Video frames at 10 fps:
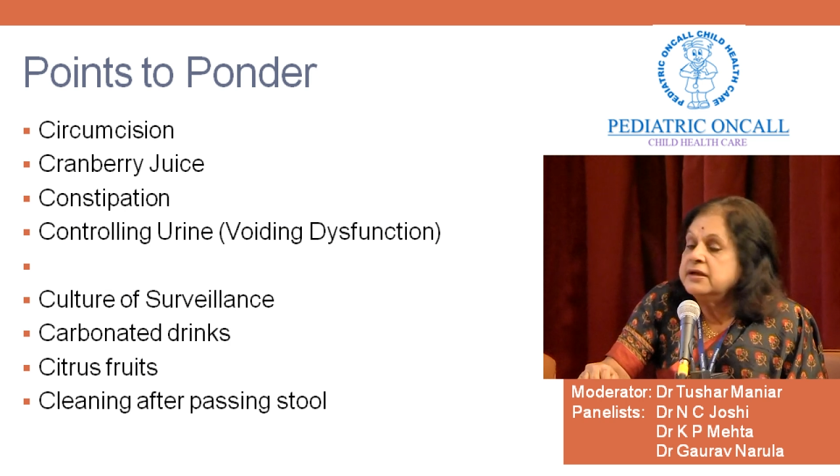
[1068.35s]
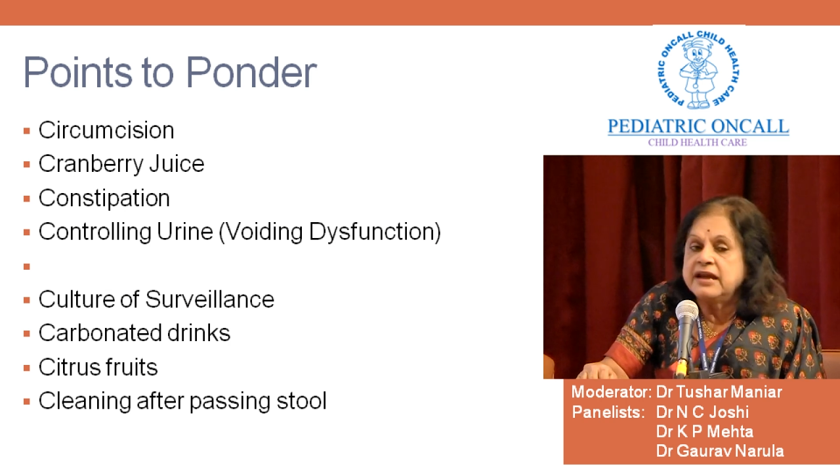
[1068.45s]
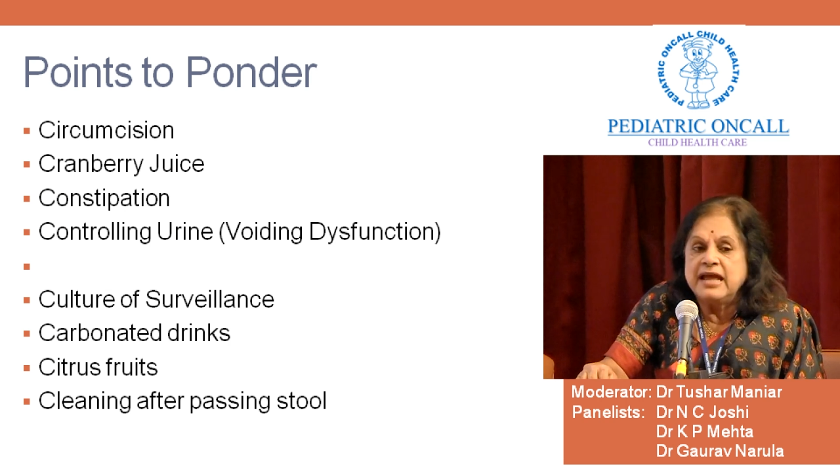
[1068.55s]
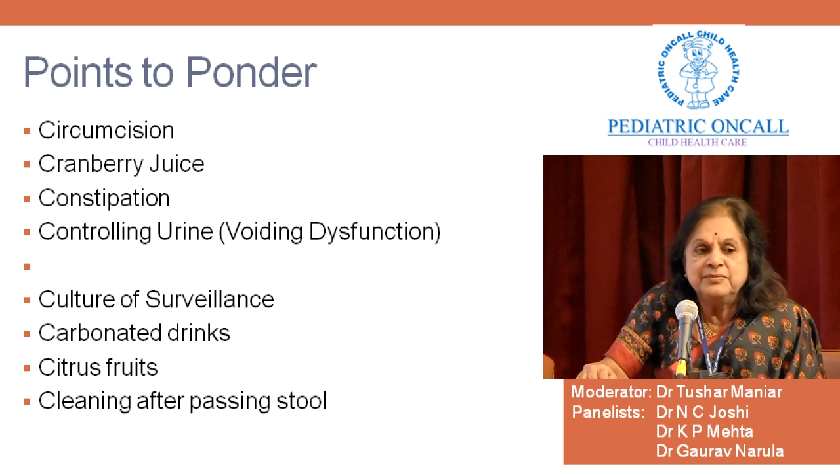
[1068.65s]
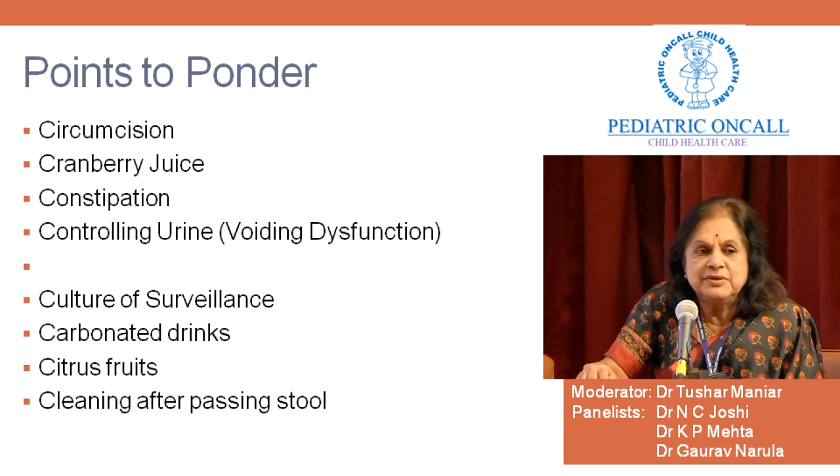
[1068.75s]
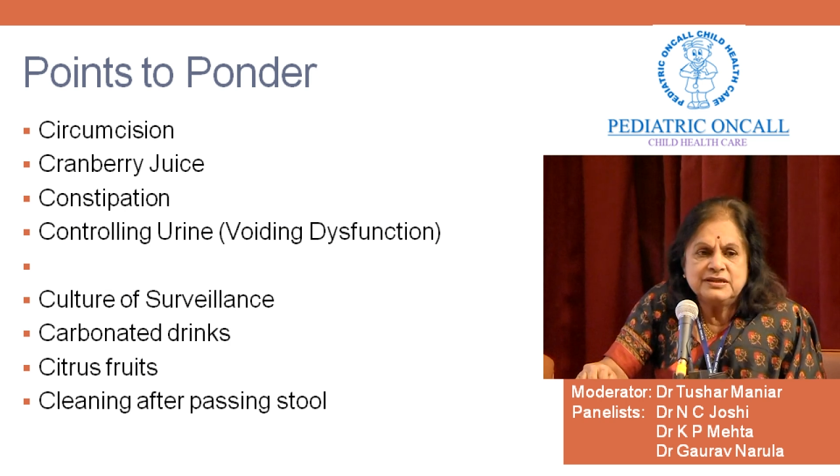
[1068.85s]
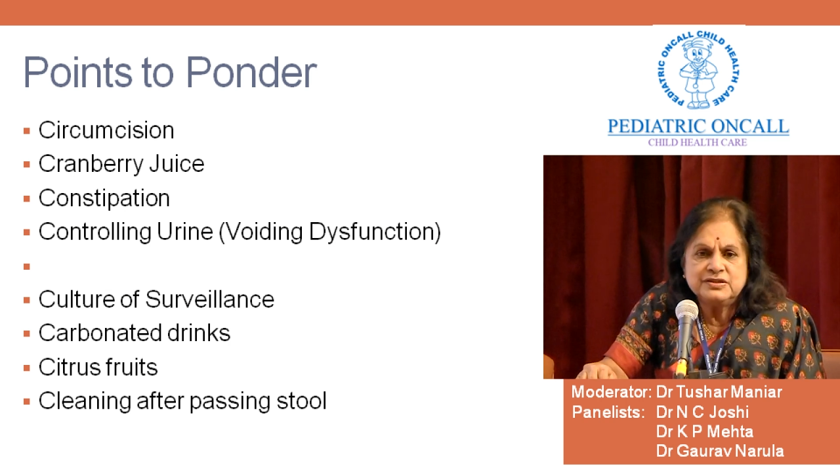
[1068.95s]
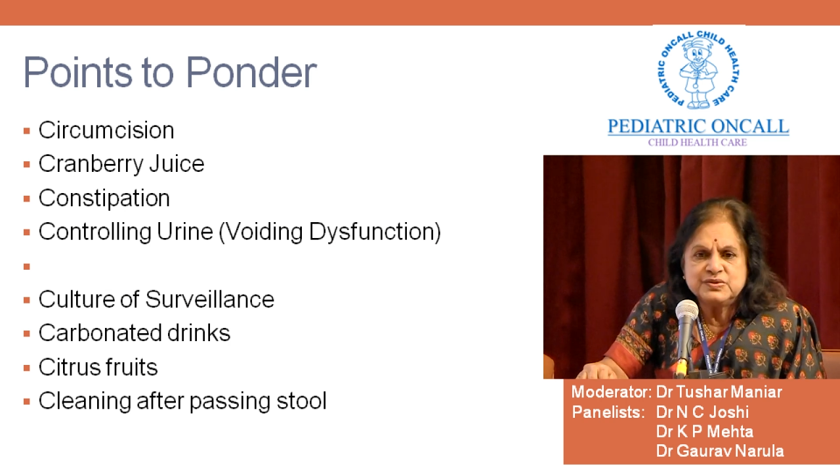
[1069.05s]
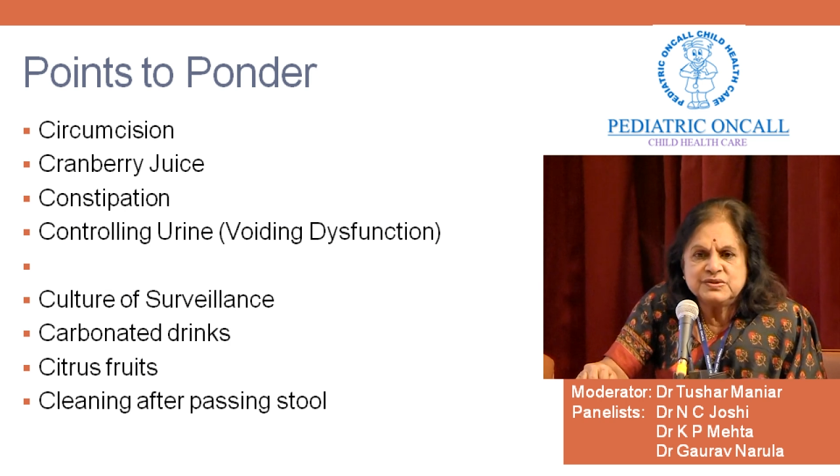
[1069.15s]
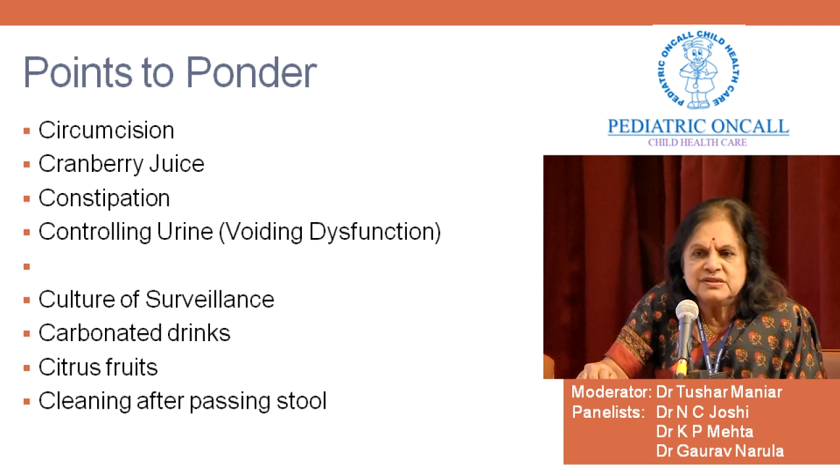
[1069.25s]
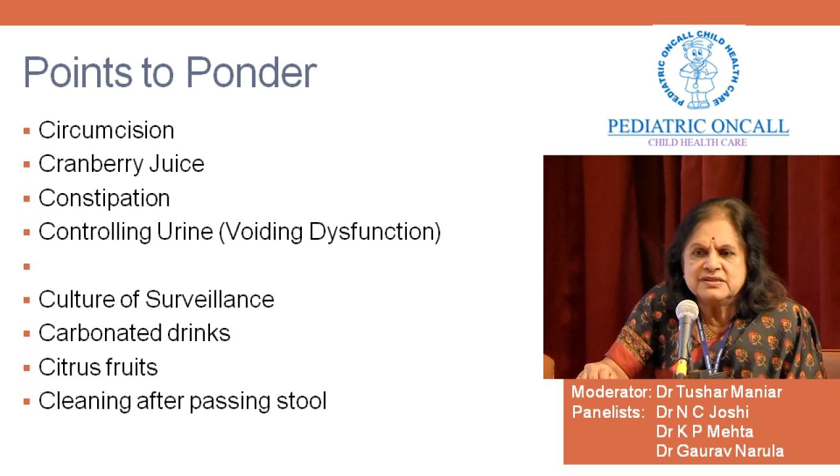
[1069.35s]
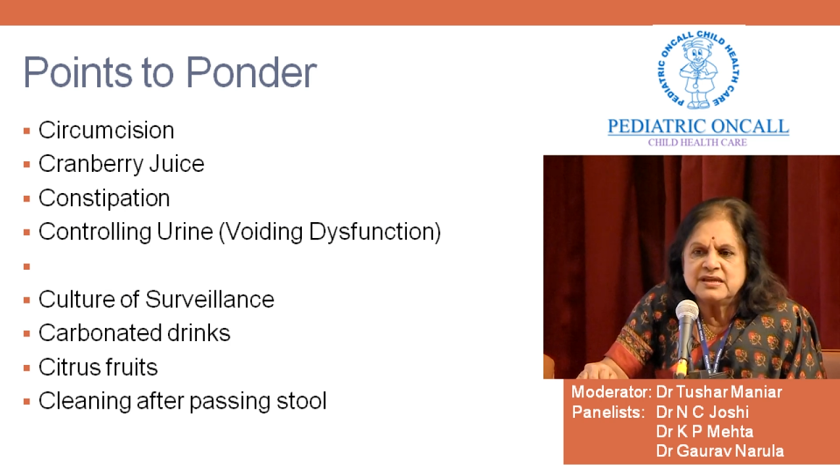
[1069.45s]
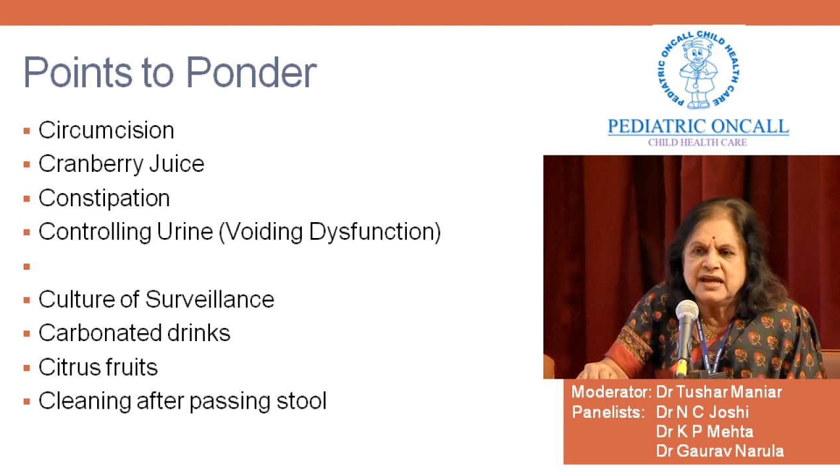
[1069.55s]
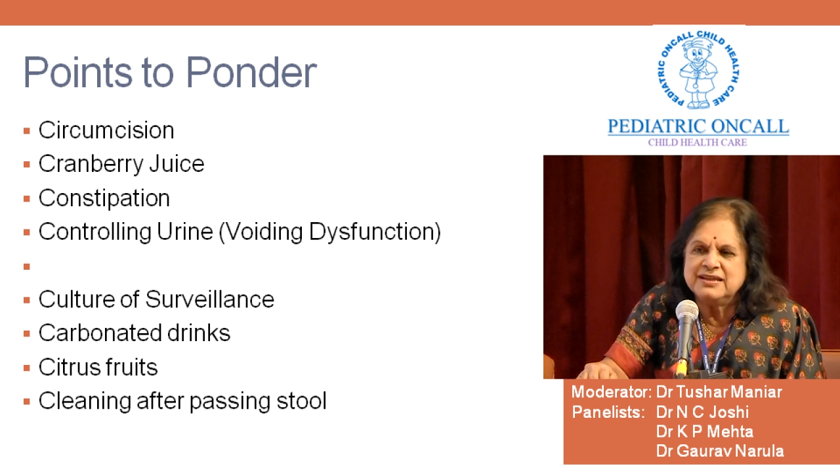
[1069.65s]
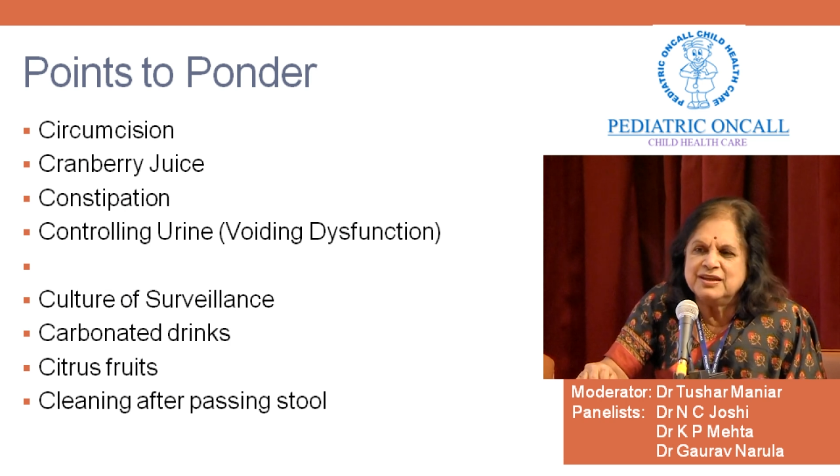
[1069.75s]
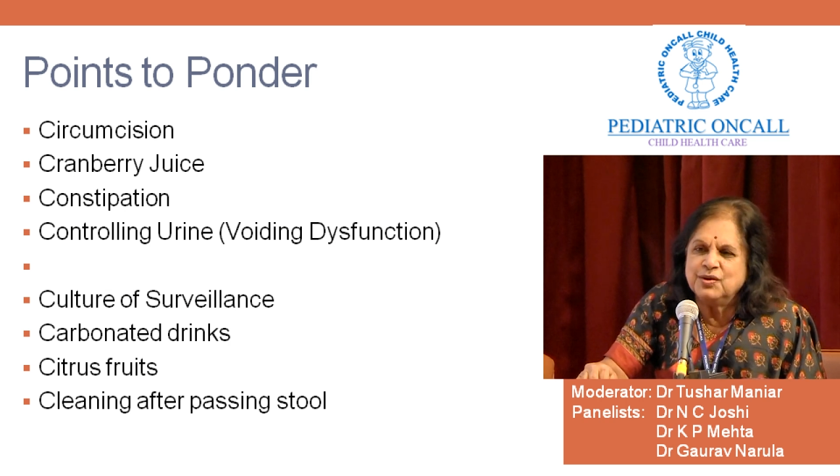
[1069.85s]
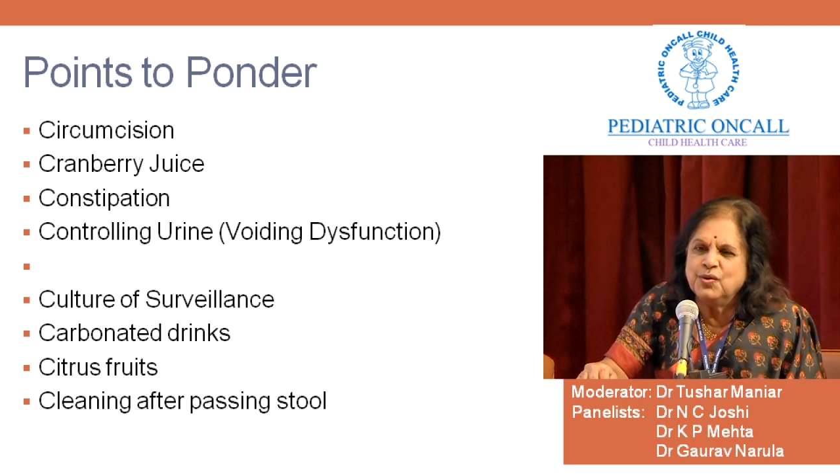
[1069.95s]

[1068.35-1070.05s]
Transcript: Cranberry juice is, I think,